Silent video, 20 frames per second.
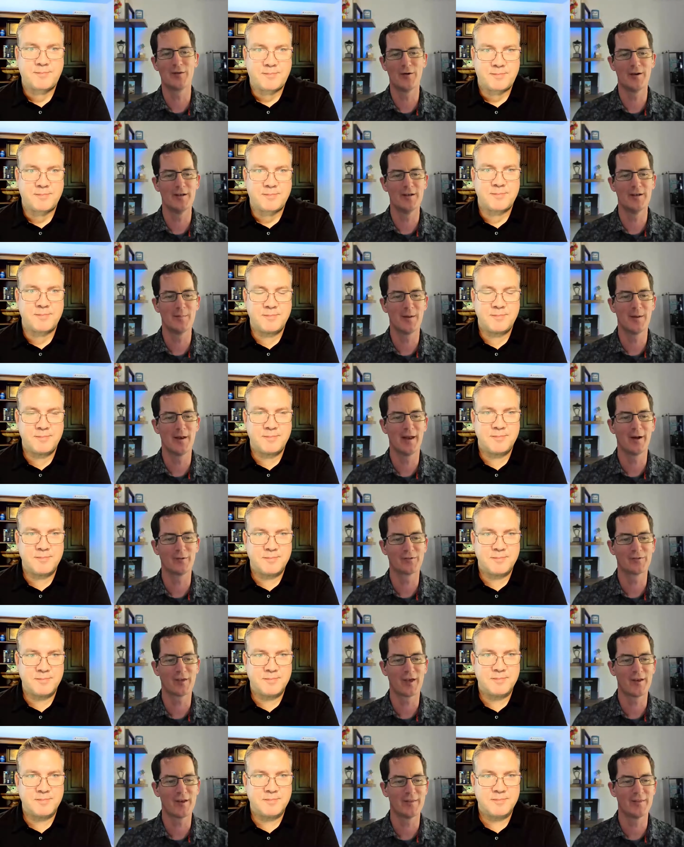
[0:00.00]
Speaker 1: the third independent
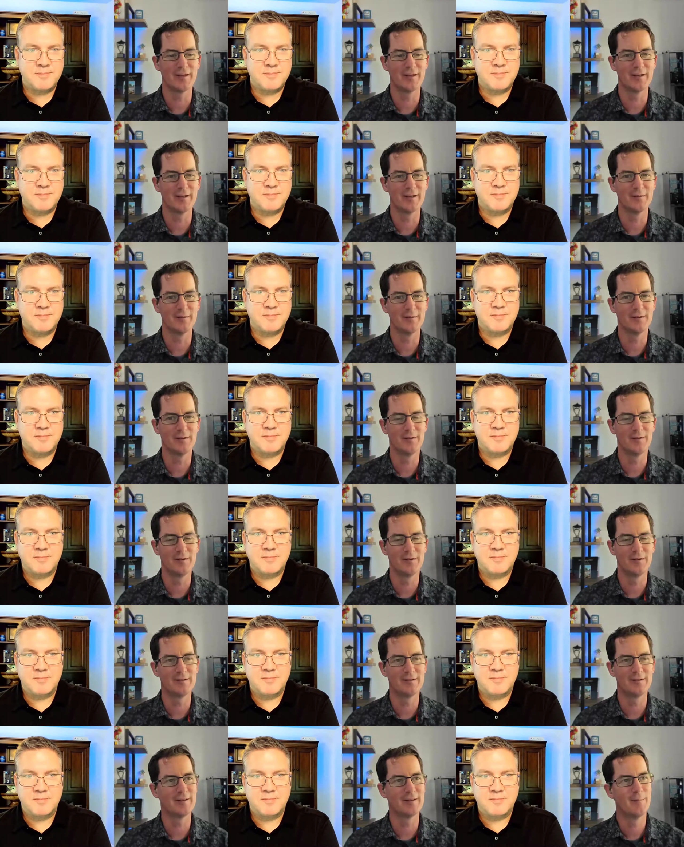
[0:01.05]
outsider that
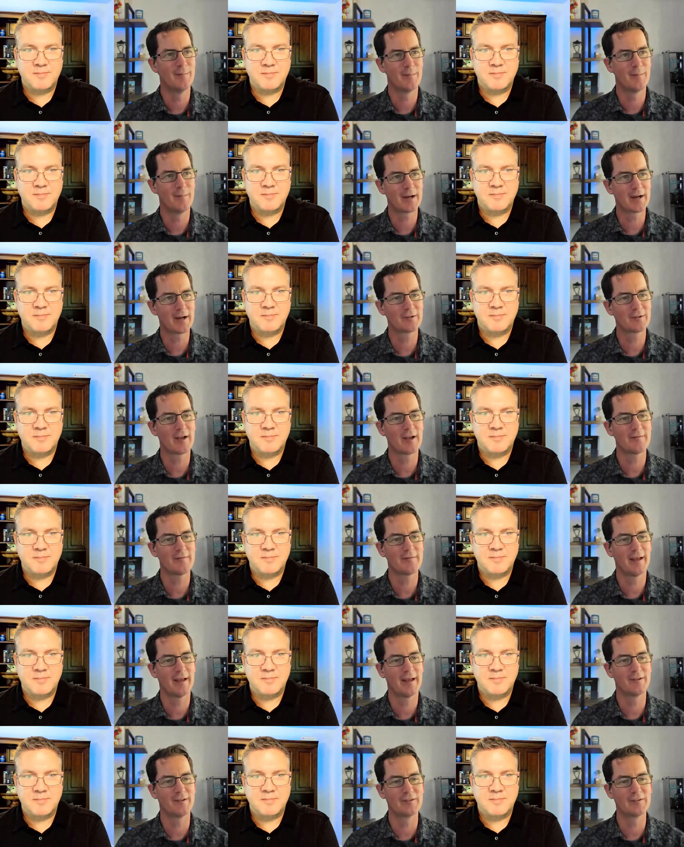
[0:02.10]

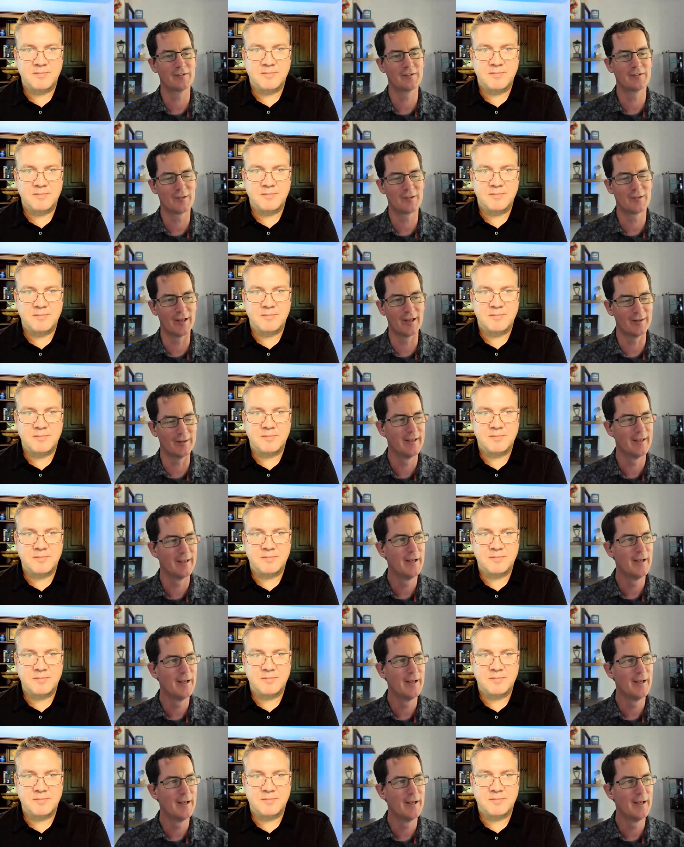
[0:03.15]
Microsoft has